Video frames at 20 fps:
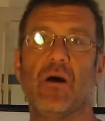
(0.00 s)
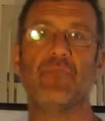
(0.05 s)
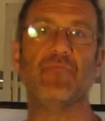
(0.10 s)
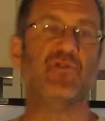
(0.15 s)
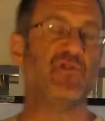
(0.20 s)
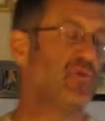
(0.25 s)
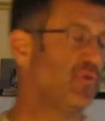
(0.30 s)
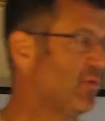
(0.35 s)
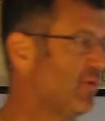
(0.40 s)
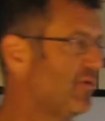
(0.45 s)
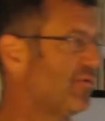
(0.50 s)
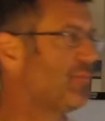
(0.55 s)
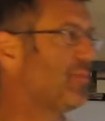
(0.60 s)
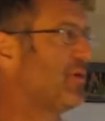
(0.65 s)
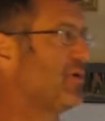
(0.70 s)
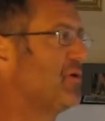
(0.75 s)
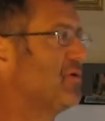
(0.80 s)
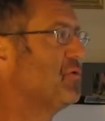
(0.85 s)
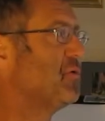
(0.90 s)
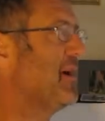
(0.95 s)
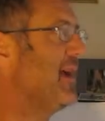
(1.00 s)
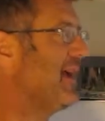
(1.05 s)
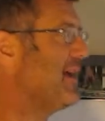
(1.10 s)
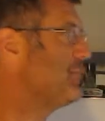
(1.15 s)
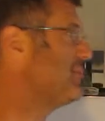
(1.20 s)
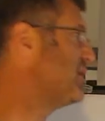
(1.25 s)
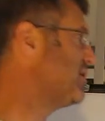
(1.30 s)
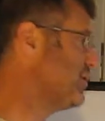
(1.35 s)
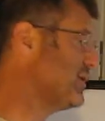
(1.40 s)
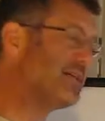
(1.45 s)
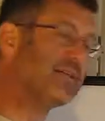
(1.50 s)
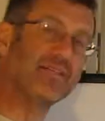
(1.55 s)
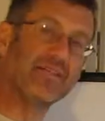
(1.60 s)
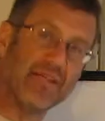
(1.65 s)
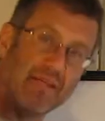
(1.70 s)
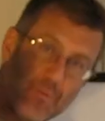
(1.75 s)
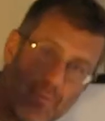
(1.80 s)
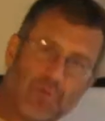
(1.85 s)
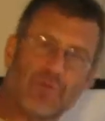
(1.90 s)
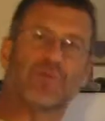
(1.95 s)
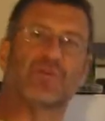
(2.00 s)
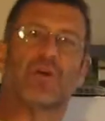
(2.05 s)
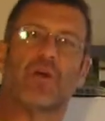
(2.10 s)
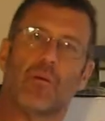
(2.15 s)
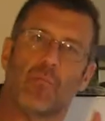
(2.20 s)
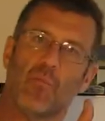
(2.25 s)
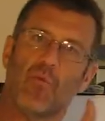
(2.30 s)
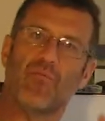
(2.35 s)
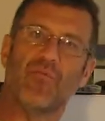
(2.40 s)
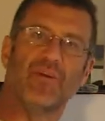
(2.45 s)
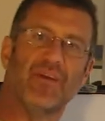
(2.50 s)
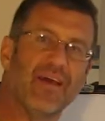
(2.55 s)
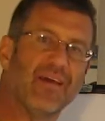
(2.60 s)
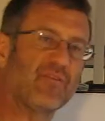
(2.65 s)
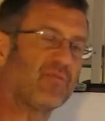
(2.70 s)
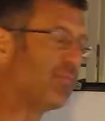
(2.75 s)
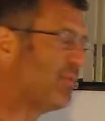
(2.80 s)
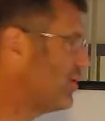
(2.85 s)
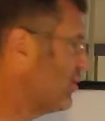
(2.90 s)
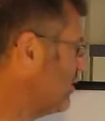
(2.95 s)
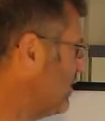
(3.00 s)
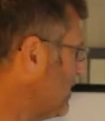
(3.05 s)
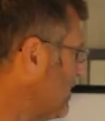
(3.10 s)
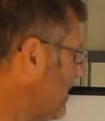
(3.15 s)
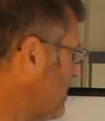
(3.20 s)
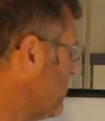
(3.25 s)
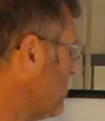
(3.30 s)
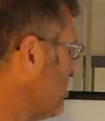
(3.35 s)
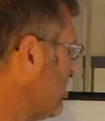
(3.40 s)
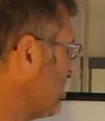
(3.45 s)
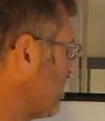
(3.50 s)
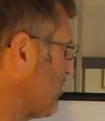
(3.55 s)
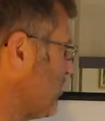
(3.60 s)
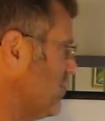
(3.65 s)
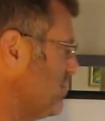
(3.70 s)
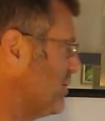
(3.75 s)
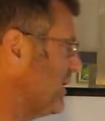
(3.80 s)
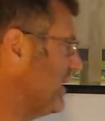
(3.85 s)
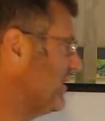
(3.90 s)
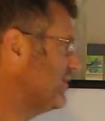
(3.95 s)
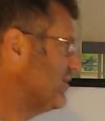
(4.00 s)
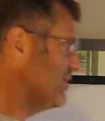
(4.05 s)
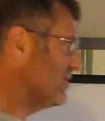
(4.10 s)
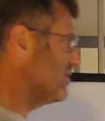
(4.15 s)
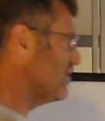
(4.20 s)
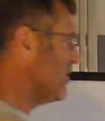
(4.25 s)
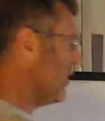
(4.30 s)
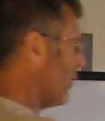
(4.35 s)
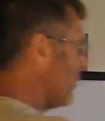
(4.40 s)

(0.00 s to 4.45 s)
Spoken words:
joules per gram degree C, we're just going to move a decimal 3 places. So